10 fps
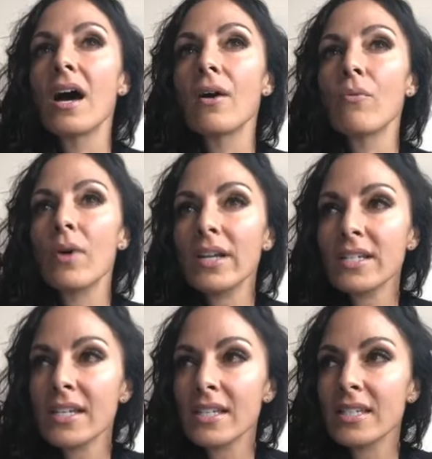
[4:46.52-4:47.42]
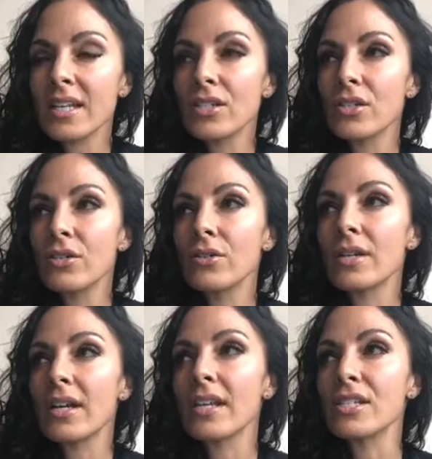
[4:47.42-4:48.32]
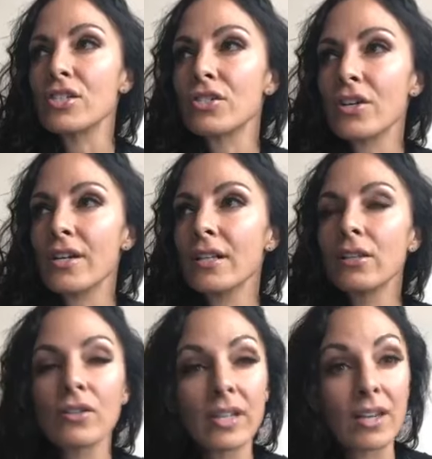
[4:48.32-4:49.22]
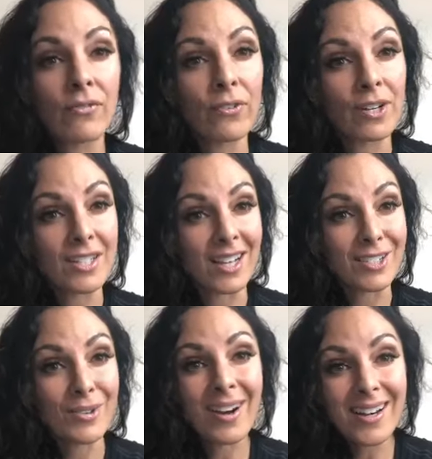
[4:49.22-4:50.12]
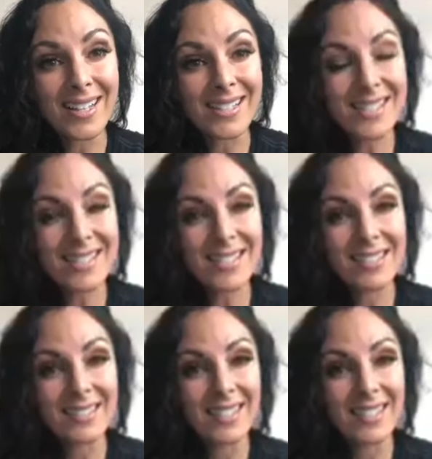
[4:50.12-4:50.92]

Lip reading: I wanted to get tattooed and I started looking for a tattoo artist.